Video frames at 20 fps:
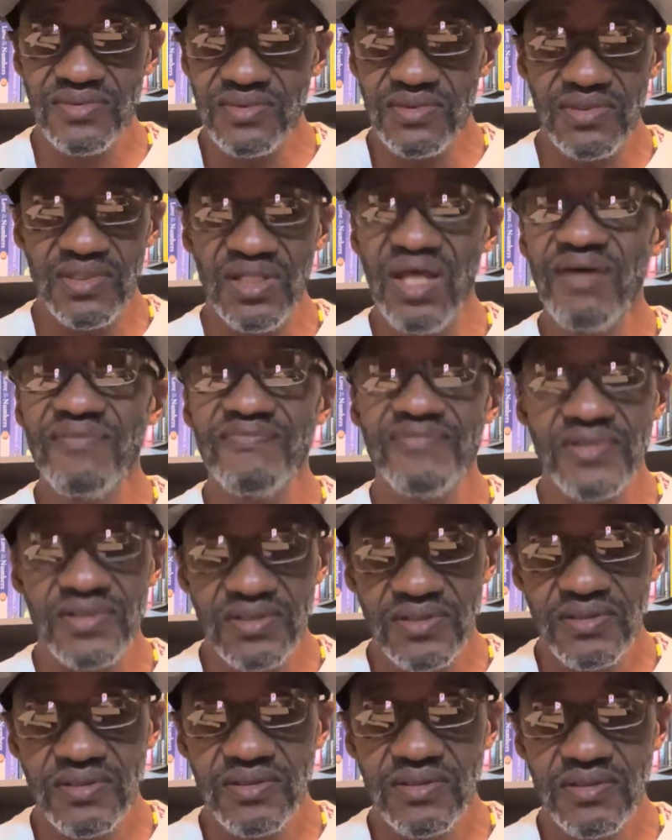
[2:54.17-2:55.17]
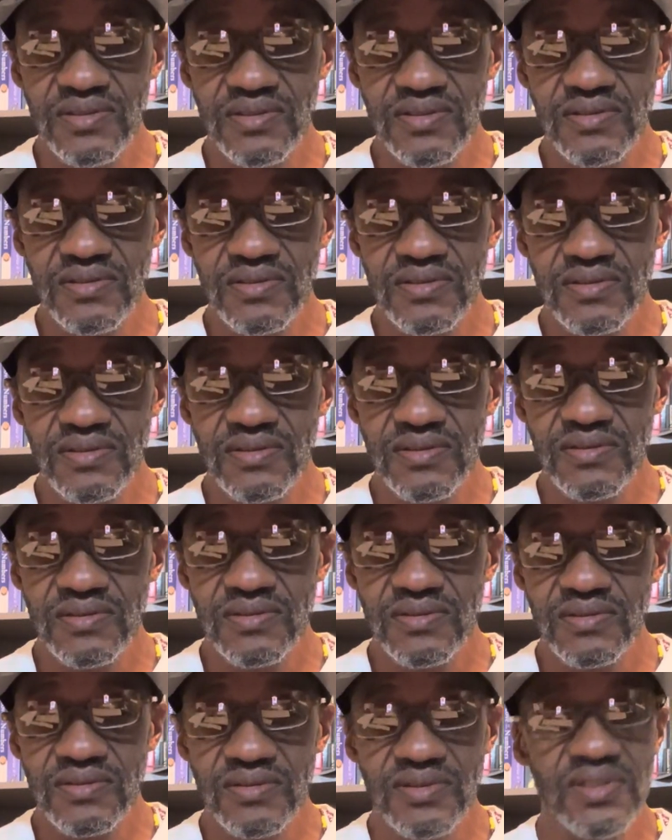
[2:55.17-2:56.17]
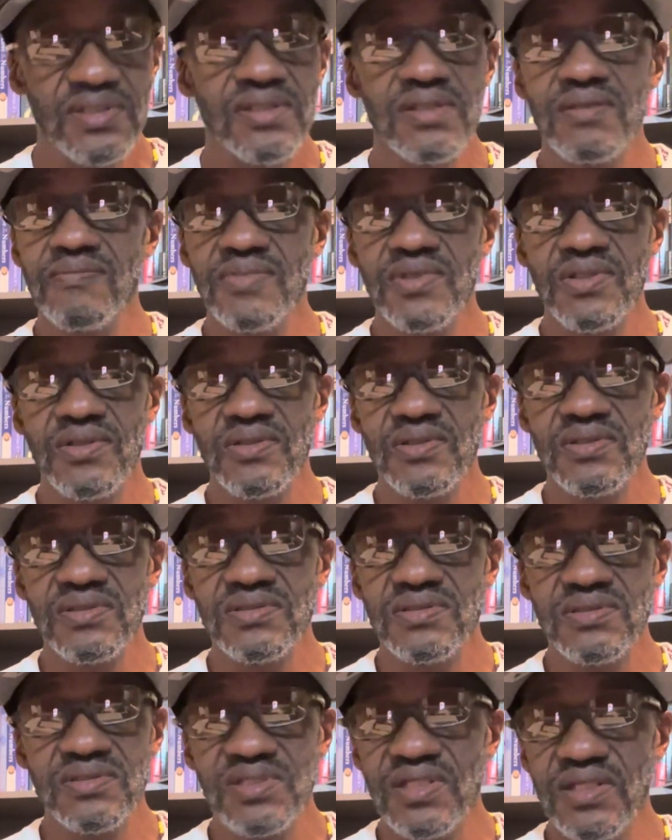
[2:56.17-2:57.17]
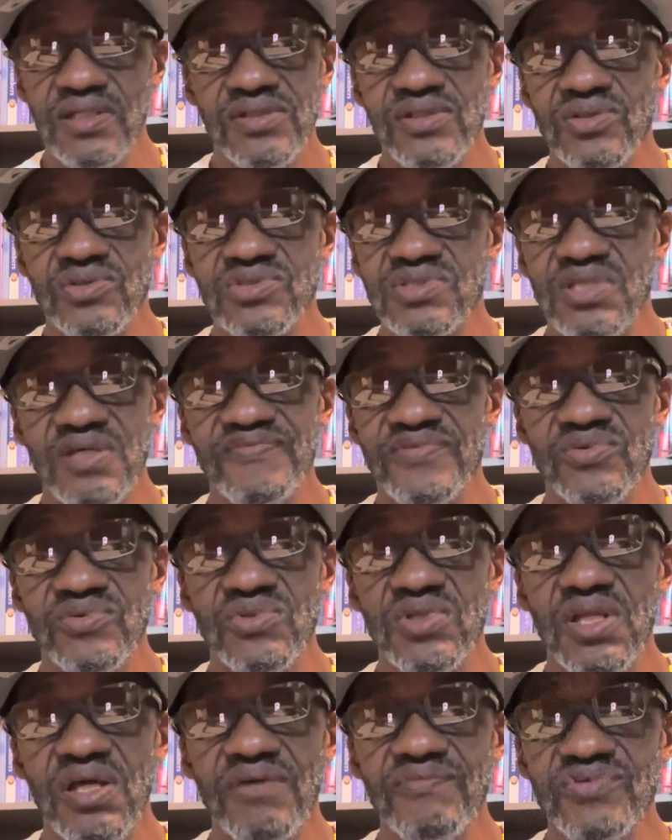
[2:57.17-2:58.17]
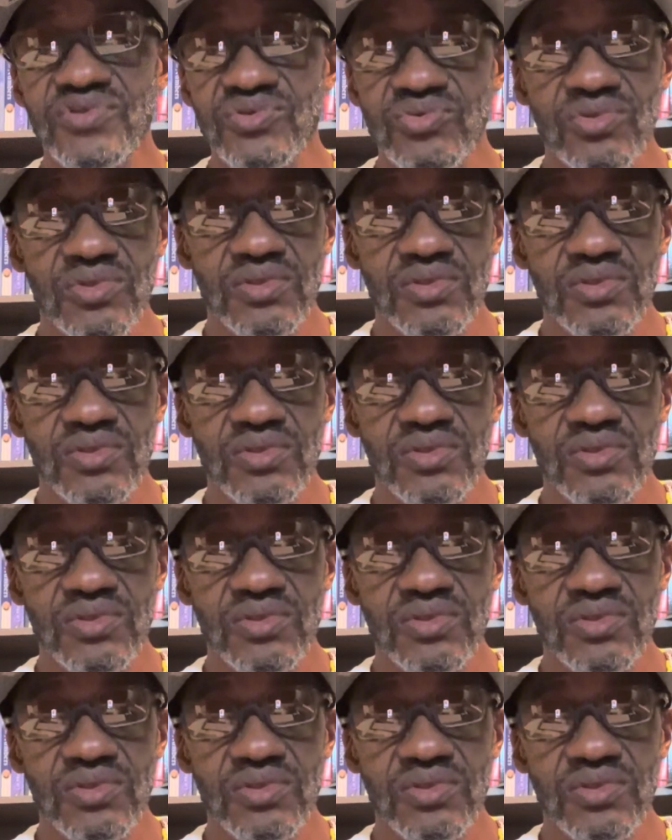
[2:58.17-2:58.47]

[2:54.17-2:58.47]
Love it. Look in the mirror and tell yourself you love you.